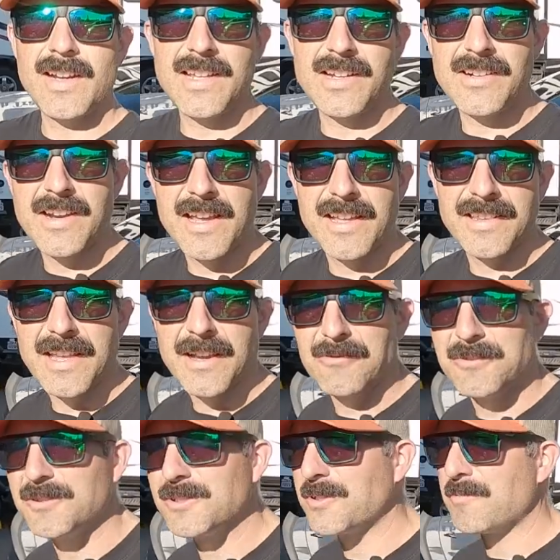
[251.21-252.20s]
right, internet, that
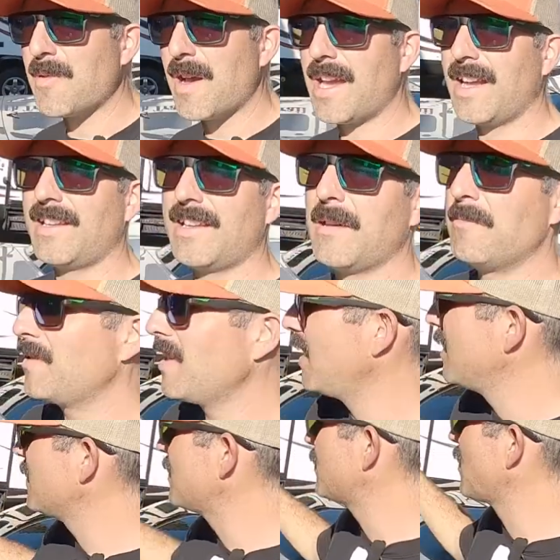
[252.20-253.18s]
was my attempt
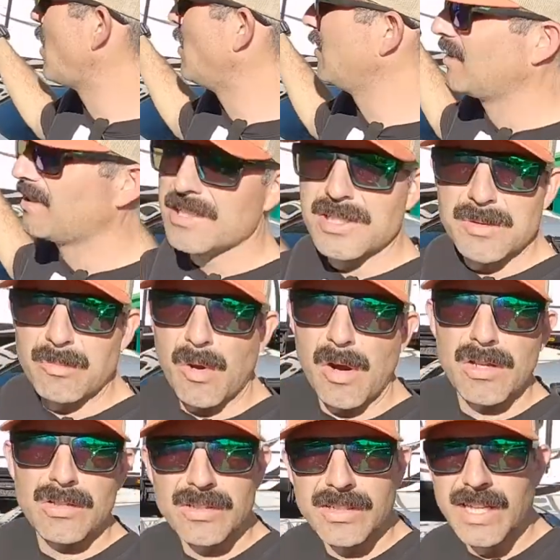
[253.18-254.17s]
at installing the
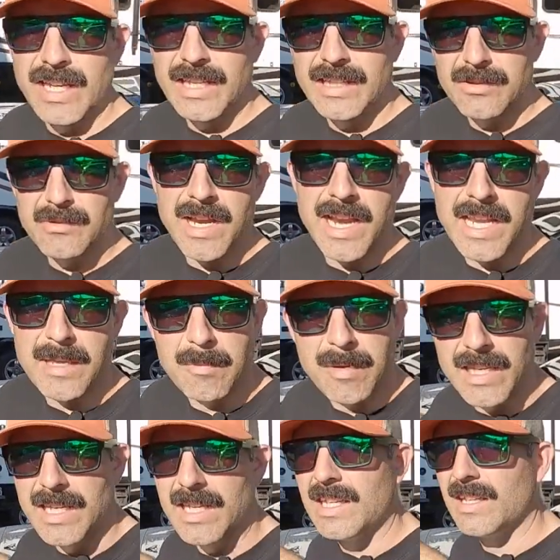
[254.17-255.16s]
Spoiler King
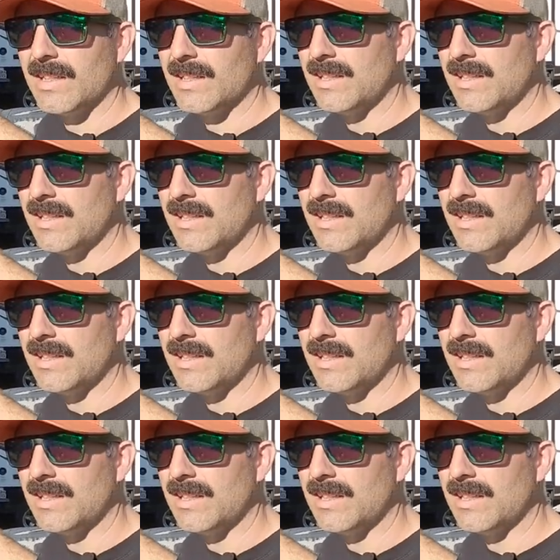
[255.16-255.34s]
380p.